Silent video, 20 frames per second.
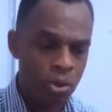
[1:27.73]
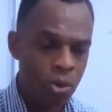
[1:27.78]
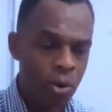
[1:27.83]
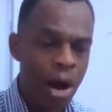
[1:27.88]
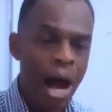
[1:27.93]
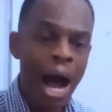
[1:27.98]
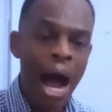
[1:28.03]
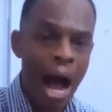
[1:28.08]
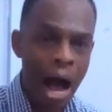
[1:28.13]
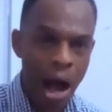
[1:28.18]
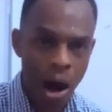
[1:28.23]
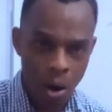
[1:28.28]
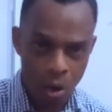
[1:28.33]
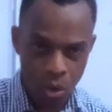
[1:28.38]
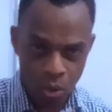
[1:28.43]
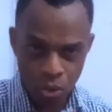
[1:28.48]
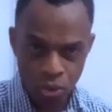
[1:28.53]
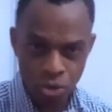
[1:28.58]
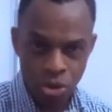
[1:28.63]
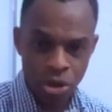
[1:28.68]
They know
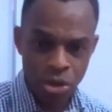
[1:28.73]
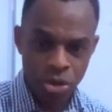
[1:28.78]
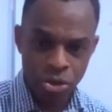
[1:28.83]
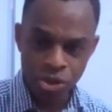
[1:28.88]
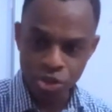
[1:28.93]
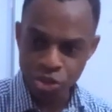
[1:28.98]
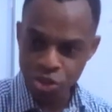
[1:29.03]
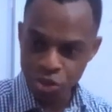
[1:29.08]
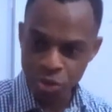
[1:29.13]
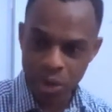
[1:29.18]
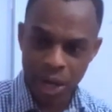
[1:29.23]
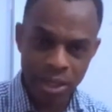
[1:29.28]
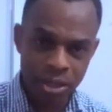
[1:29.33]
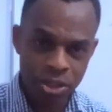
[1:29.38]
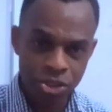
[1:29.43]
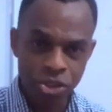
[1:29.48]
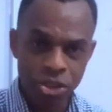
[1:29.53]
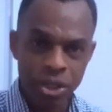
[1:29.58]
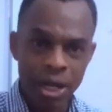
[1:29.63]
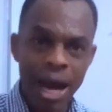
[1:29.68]
how the
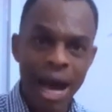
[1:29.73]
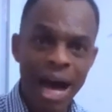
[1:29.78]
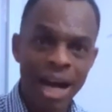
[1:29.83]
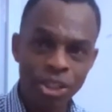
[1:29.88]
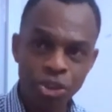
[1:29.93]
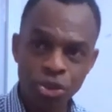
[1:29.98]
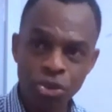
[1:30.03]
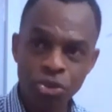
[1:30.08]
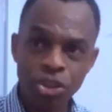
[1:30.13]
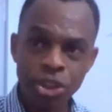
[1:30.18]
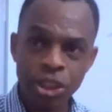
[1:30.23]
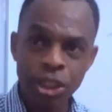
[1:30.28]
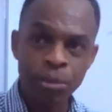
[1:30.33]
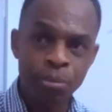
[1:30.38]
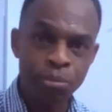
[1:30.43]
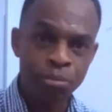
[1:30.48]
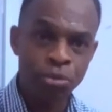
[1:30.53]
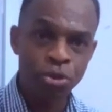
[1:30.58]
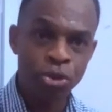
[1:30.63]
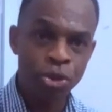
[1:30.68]
strategy, the
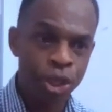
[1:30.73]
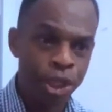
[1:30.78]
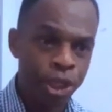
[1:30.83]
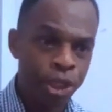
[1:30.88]
actions they